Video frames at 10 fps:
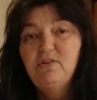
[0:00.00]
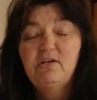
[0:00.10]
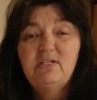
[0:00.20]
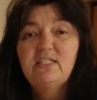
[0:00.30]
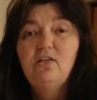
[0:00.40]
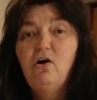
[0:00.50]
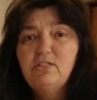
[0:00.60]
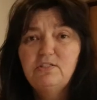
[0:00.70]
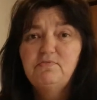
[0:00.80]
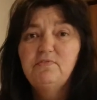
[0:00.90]
There is
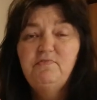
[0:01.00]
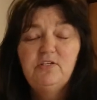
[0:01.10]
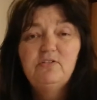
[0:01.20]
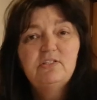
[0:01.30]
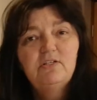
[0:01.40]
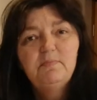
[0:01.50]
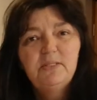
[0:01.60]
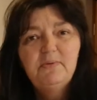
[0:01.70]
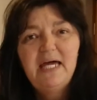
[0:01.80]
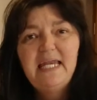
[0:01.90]
lots of reviews on the
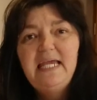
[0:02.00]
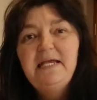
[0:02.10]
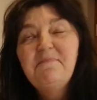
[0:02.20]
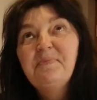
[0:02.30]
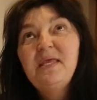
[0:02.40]
Bluetti,